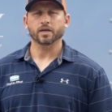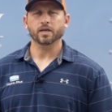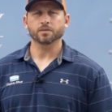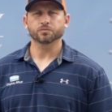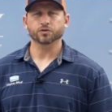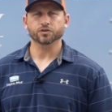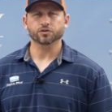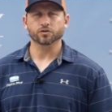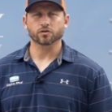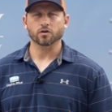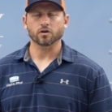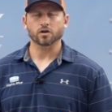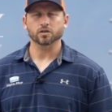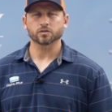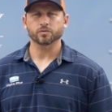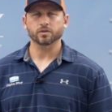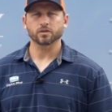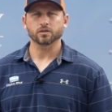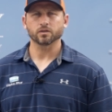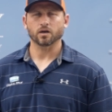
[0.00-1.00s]
name is Richard
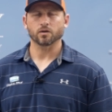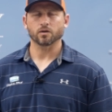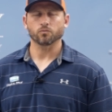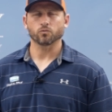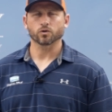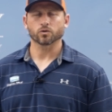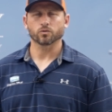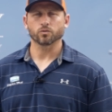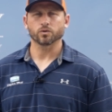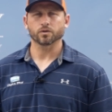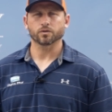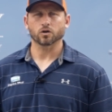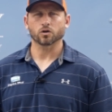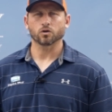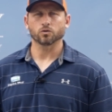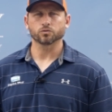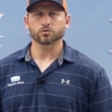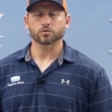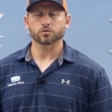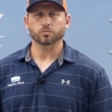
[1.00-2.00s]
Crosby. I work with
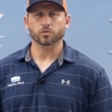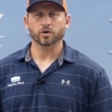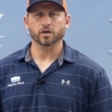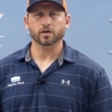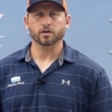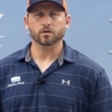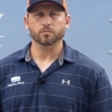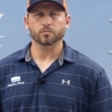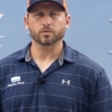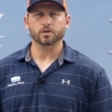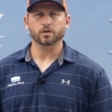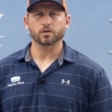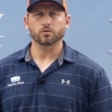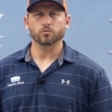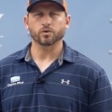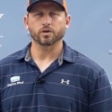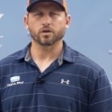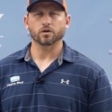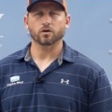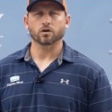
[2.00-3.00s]
Coastal Spray Company.
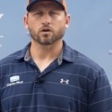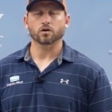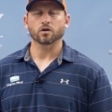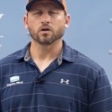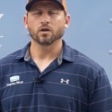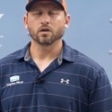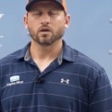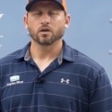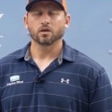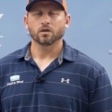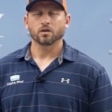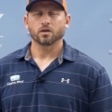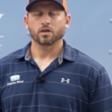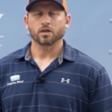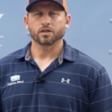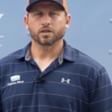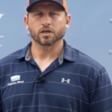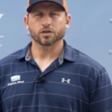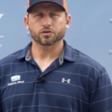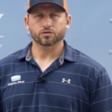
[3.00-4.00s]
We are
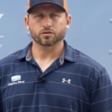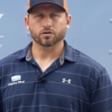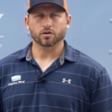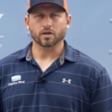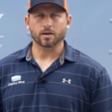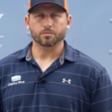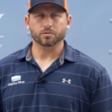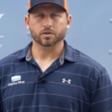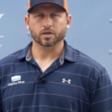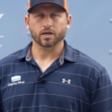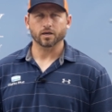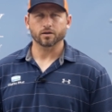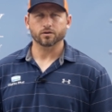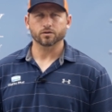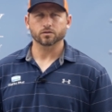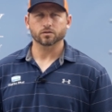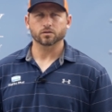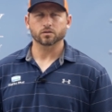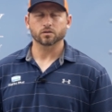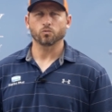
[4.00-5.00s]
industrial
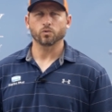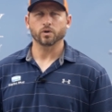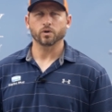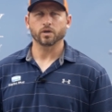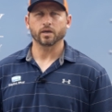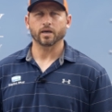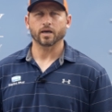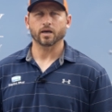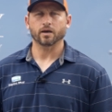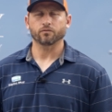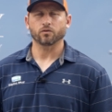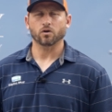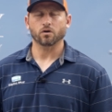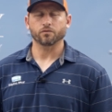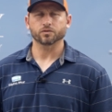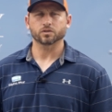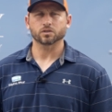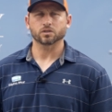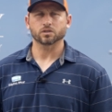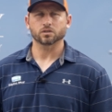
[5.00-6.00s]
applicators. We have
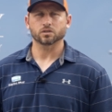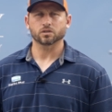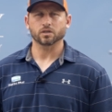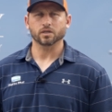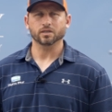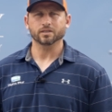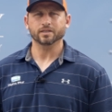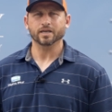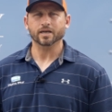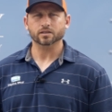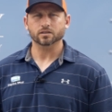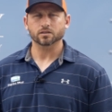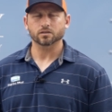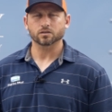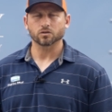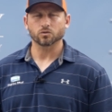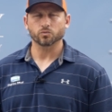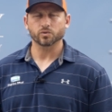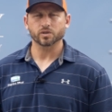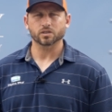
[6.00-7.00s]
offices in Texas
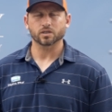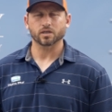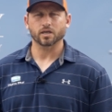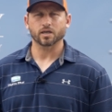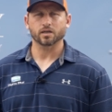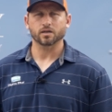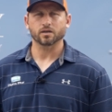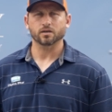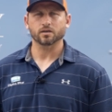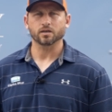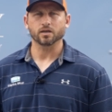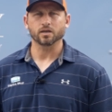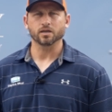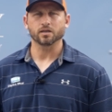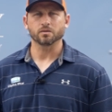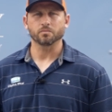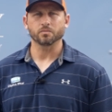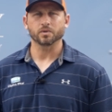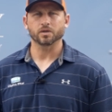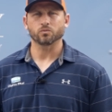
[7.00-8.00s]
and Louisiana and in
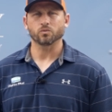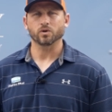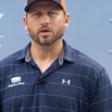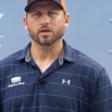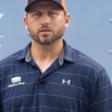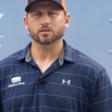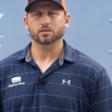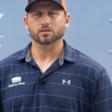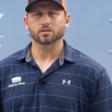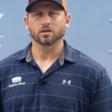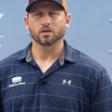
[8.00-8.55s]
the Midwest.